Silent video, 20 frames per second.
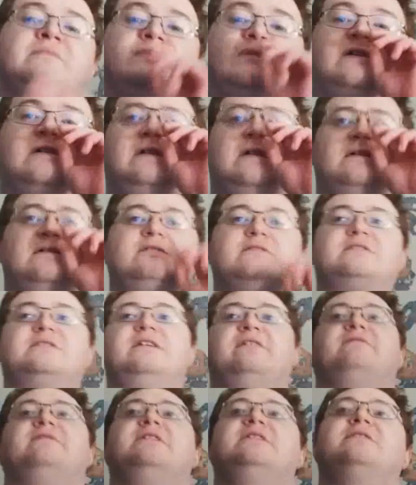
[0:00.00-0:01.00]
All right, here's
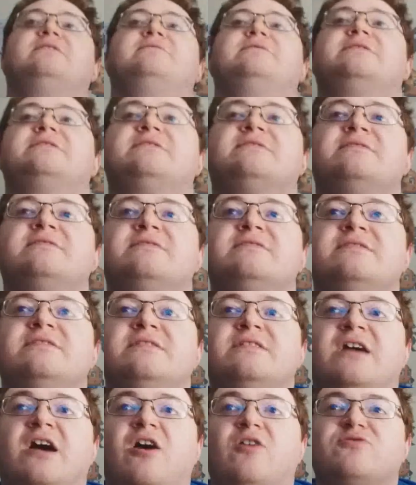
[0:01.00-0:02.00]
Kevin Owens.
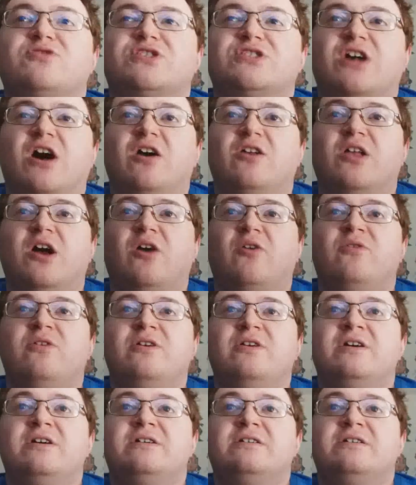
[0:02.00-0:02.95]
Oh, Solo.